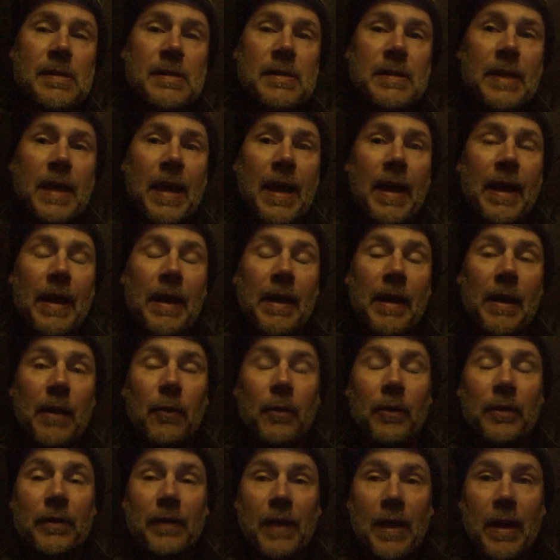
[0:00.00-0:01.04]
yeah, I
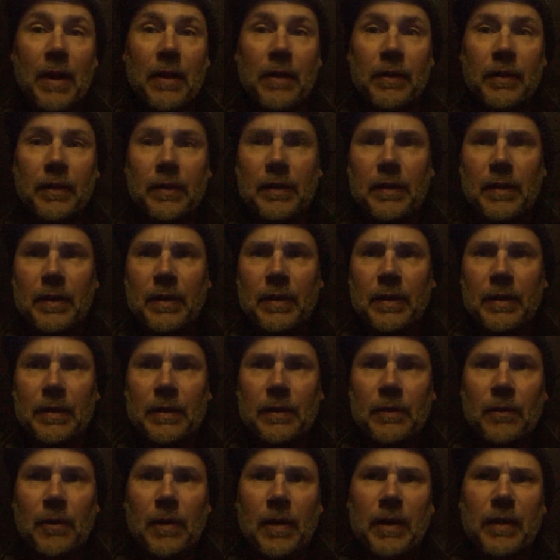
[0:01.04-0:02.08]
went down, and
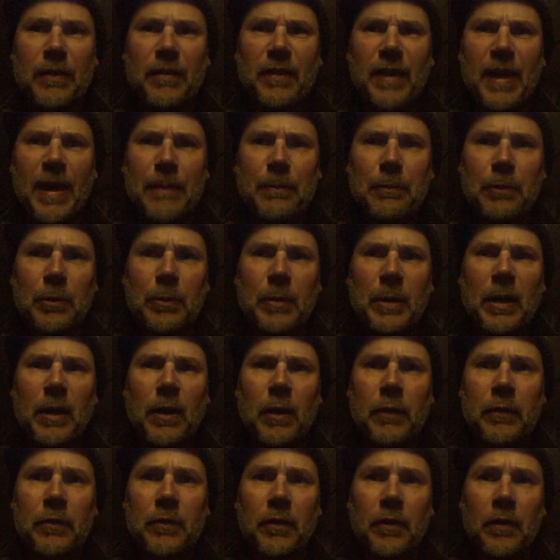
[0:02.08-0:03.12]
Greg's camped a little bit
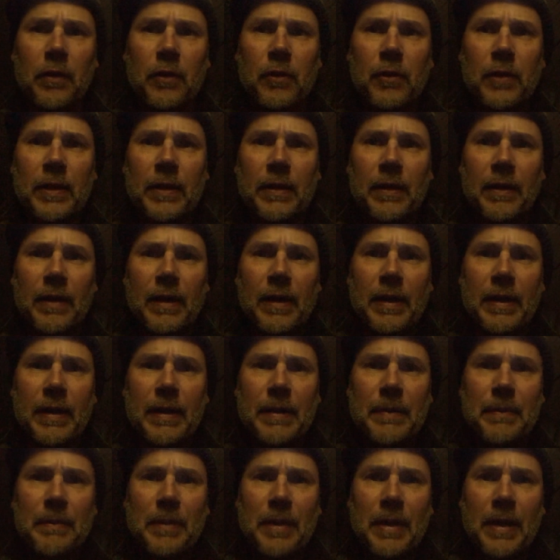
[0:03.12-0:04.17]
closer to the creek than I
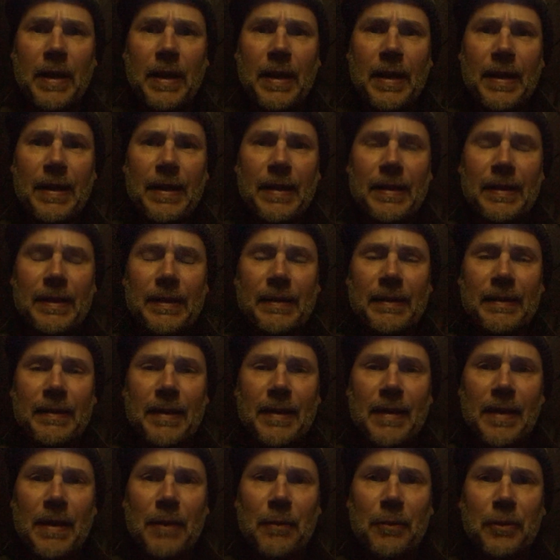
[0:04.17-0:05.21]
am, and
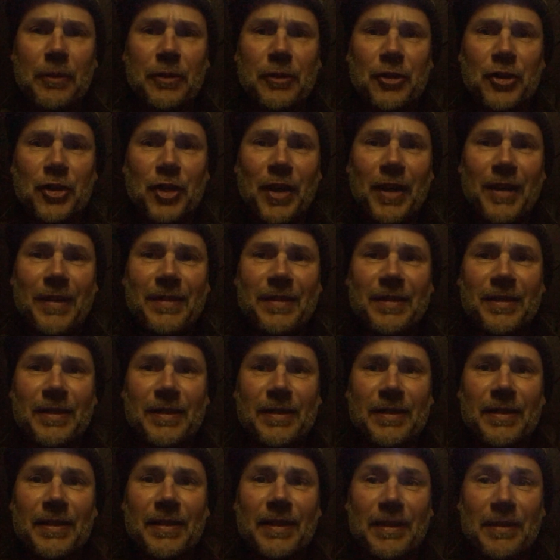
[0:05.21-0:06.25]
I went and checked,
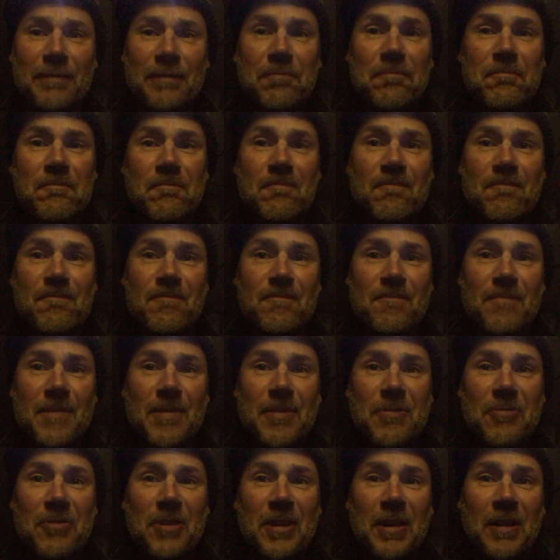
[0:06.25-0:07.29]
and
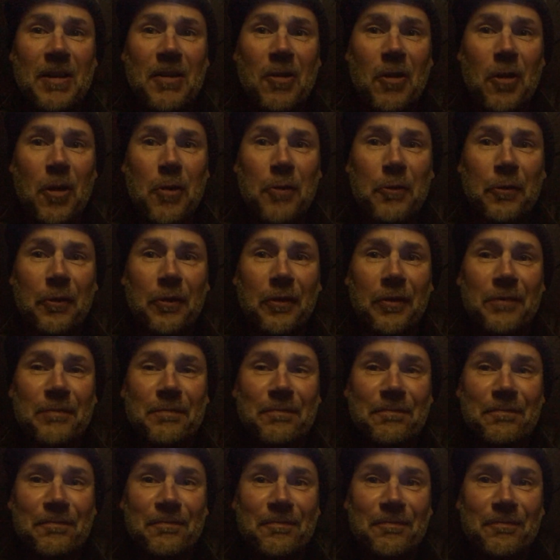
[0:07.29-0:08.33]
it's getting close.
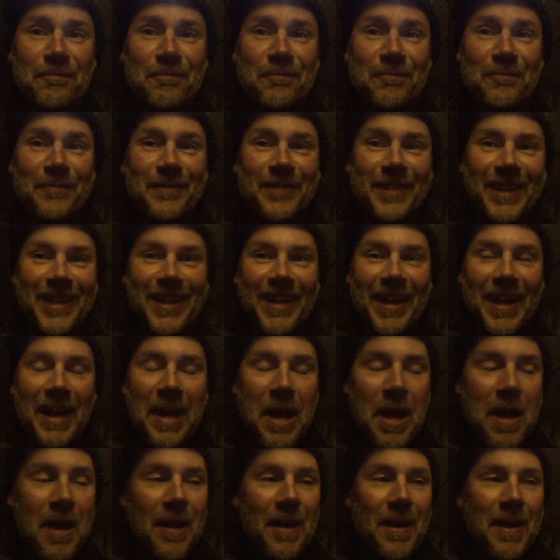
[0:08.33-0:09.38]

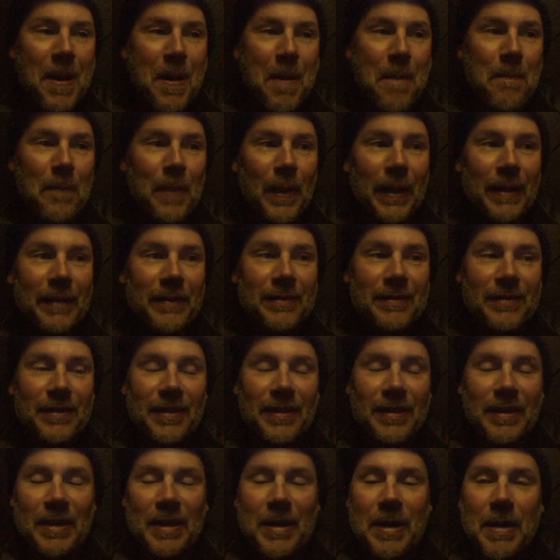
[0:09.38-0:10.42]
But
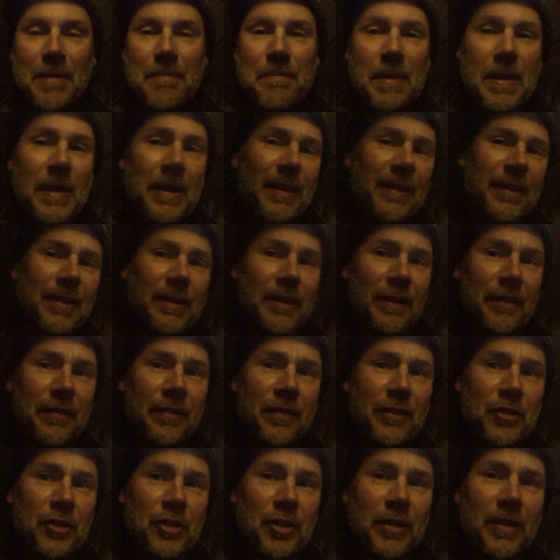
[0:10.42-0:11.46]
I'm making the
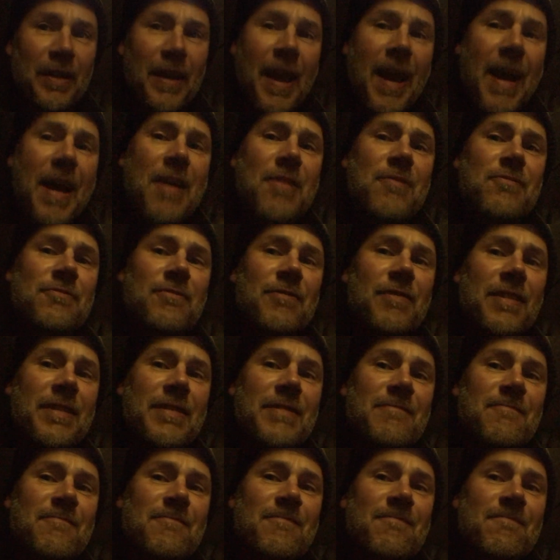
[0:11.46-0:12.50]
decision now that
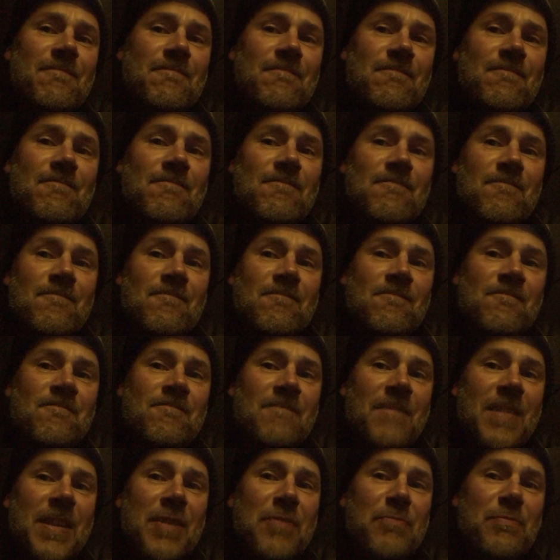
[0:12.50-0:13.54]

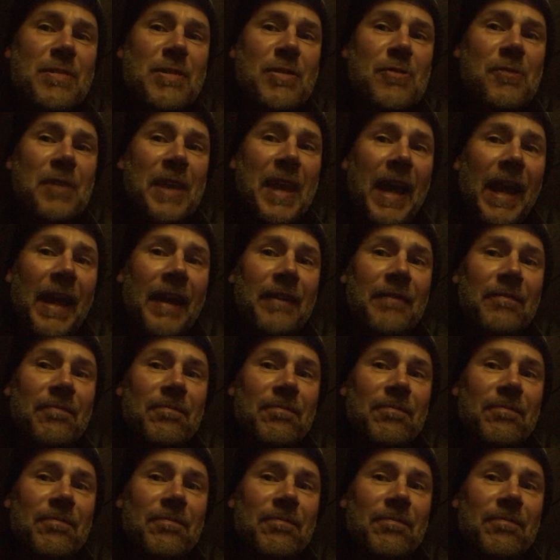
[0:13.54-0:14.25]
he'll be okay.